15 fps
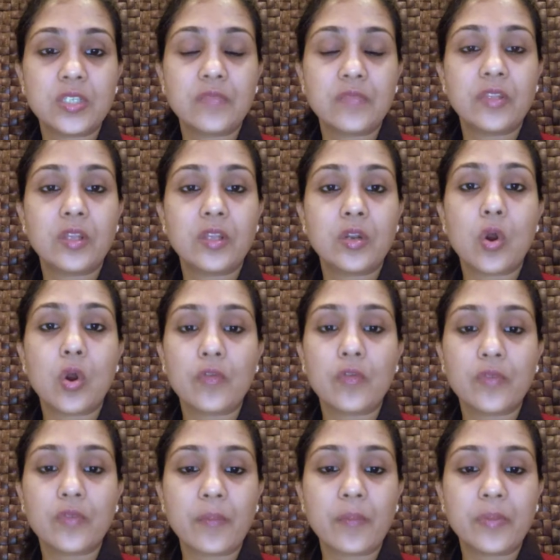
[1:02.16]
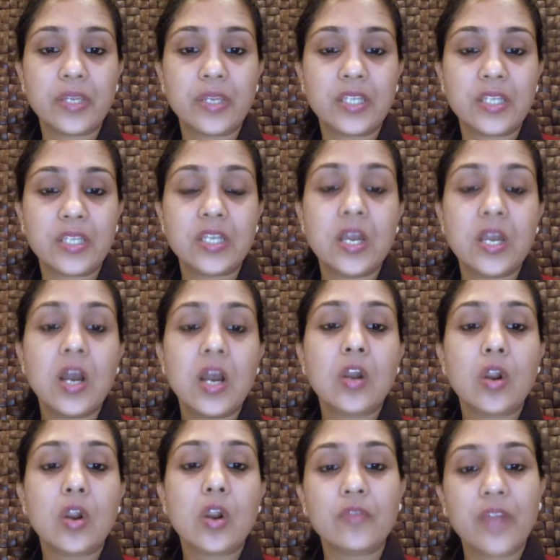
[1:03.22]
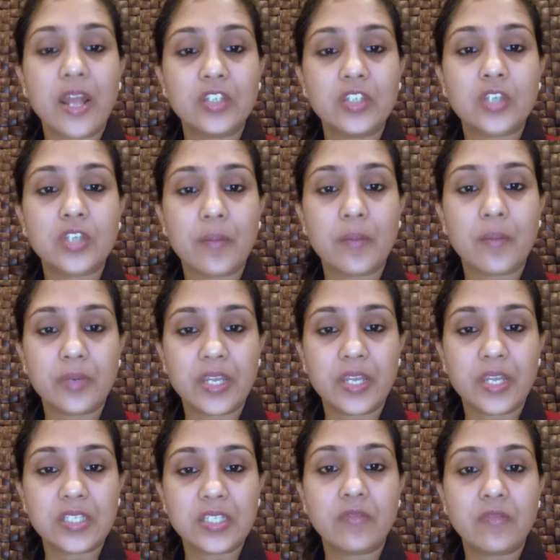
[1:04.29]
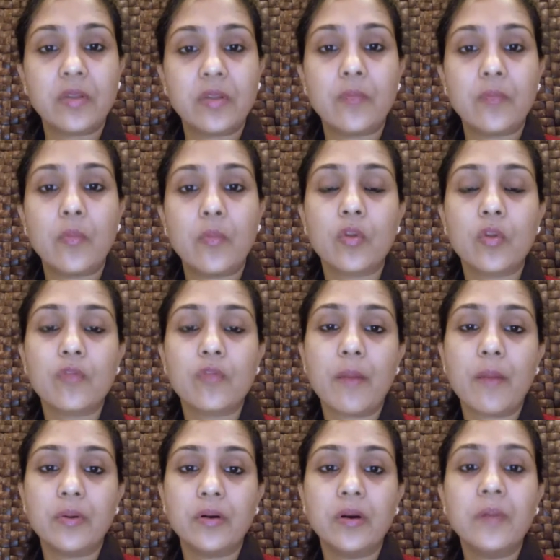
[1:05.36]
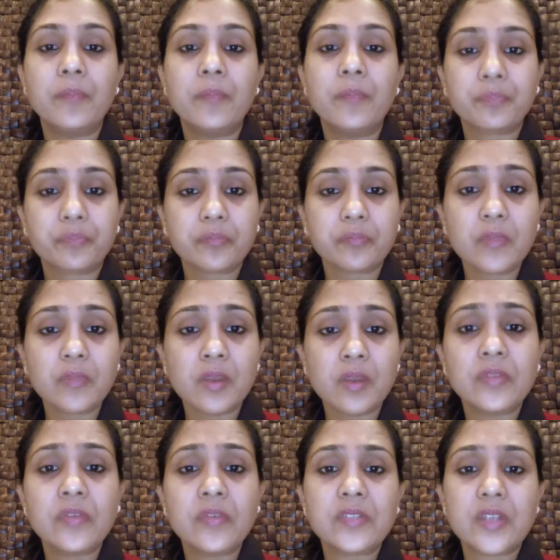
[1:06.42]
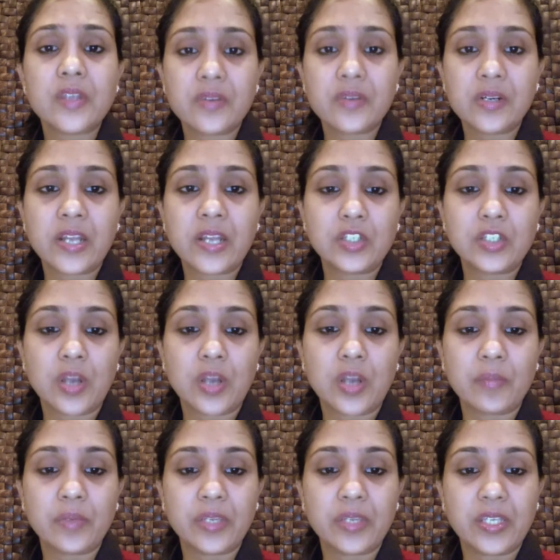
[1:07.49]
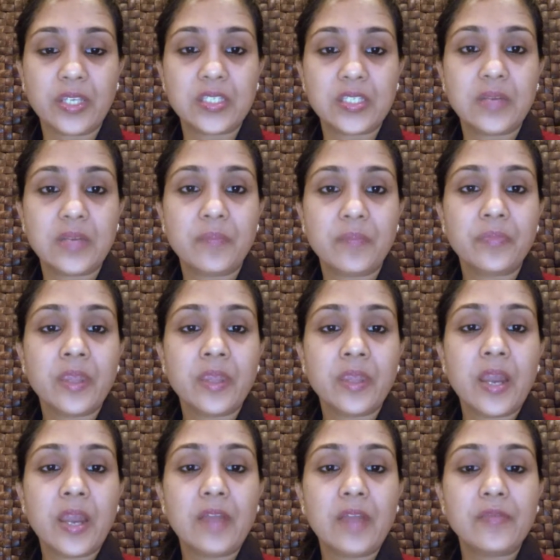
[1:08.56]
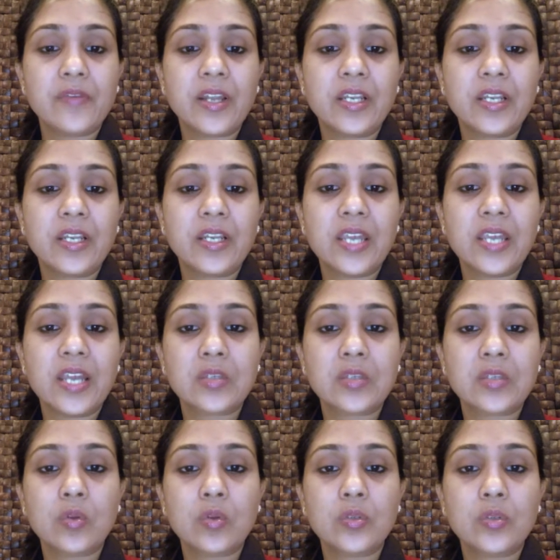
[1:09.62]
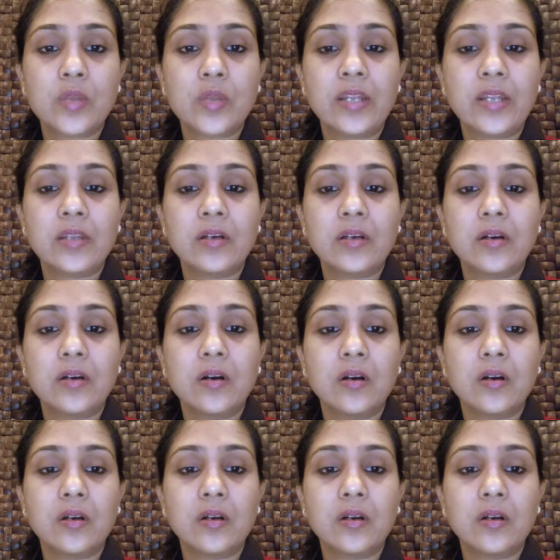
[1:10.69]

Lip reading: a lot of companies, a lot of Danish companies, and been a board of member with several Danish companies. And finally, he has also led a,